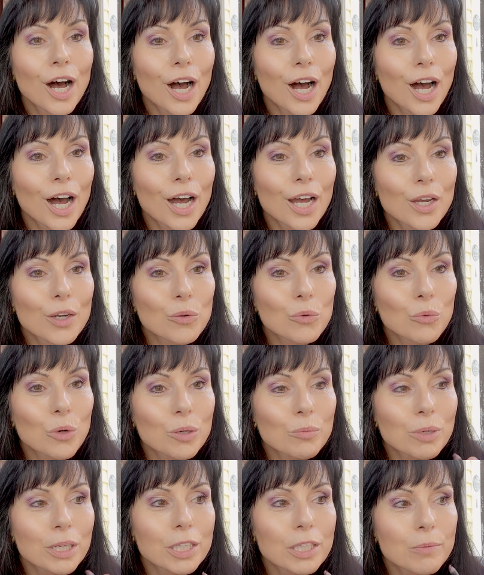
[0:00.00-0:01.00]
I
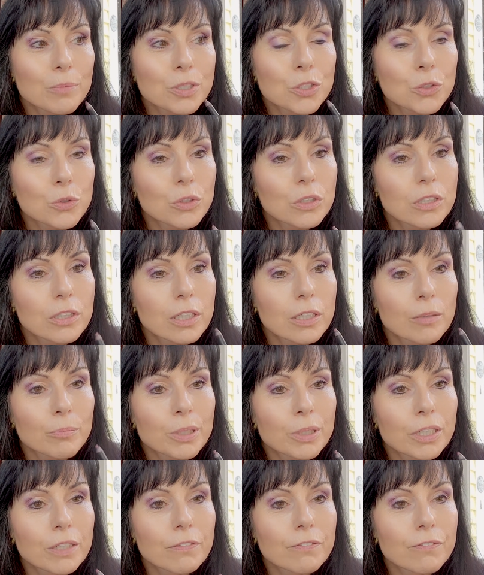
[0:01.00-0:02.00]
want my lips to
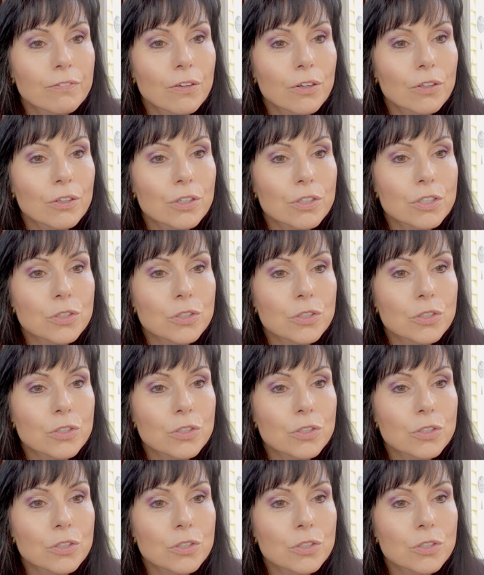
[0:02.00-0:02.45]
appear fuller.